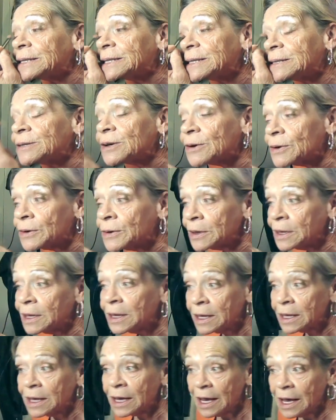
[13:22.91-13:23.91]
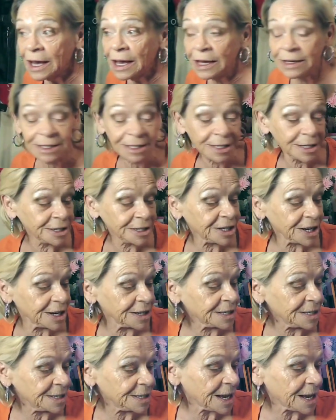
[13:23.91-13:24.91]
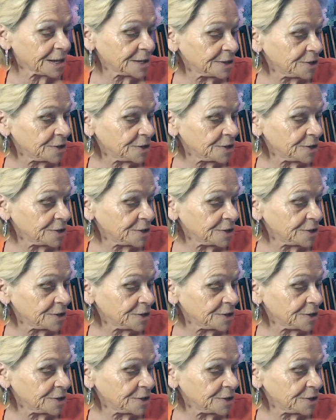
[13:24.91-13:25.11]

So I suggest that